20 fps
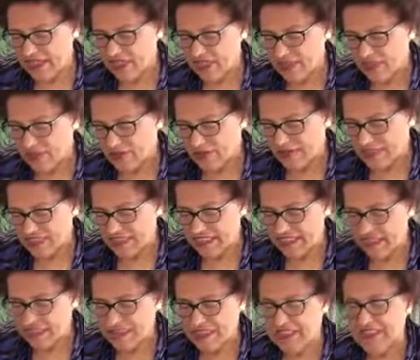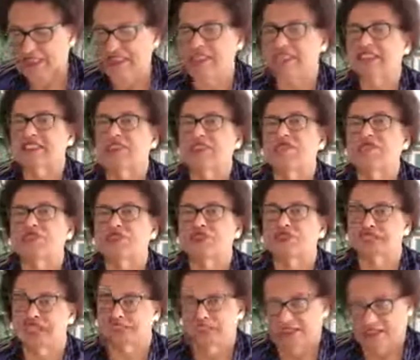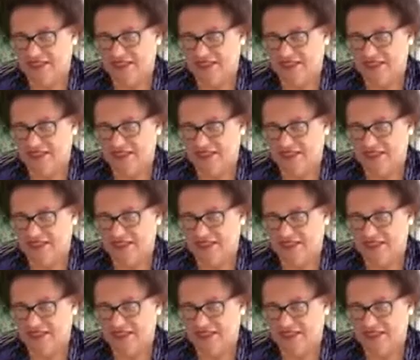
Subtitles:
You know, release means to set free.